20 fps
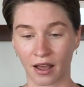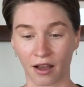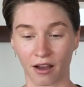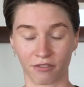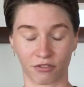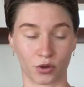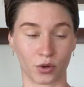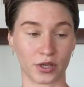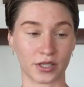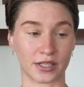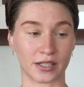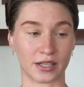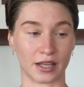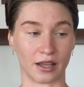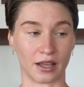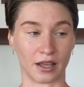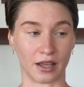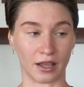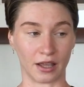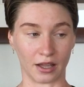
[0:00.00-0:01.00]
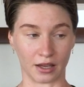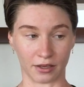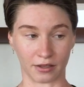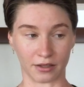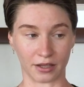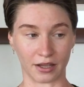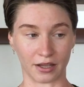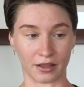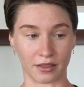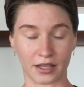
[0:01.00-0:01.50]
Of course,
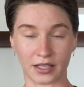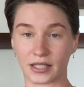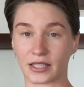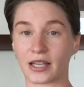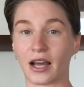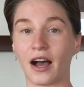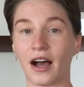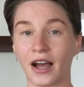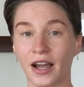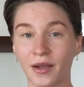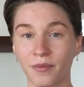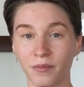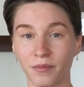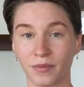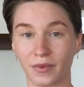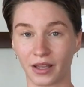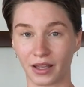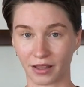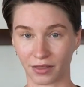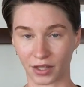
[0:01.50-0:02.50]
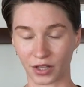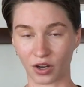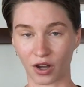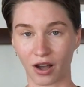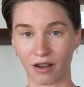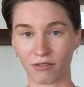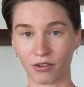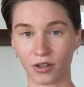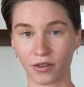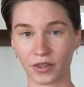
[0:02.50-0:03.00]
in this time in the
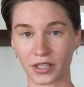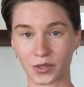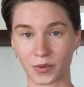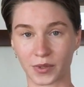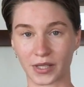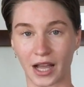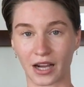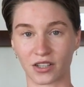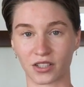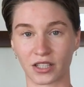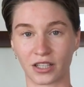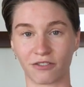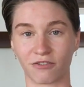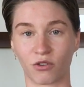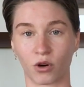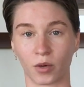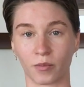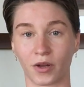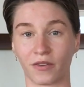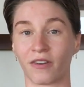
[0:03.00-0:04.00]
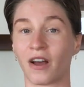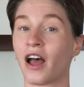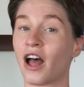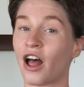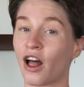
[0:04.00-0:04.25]
novel, this was actually a form of